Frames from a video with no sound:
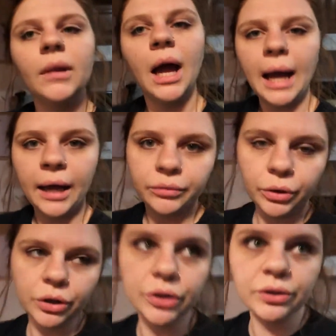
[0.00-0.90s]
I had
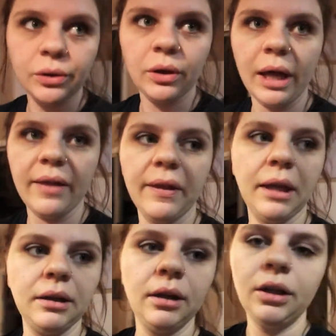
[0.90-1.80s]
rehearsal and
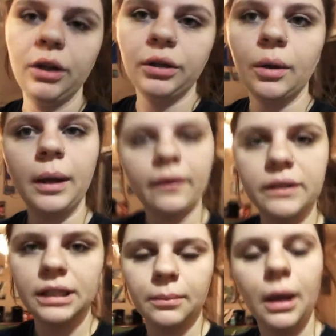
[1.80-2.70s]
then, you know, we have a
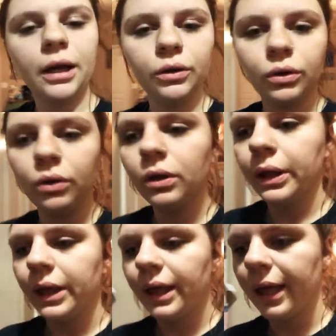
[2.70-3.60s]
team huddle
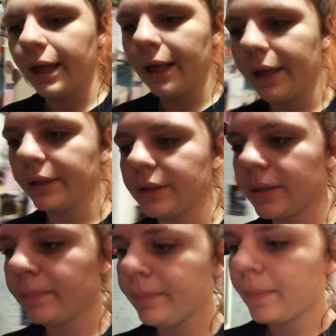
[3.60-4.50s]
and
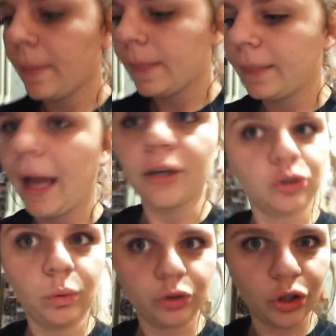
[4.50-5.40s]

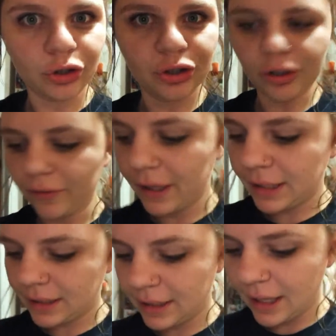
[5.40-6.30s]
actual church
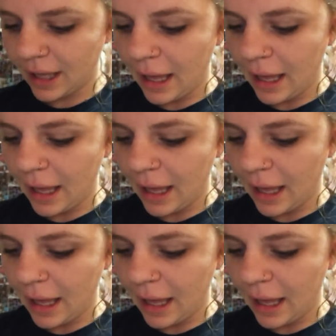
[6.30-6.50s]
service.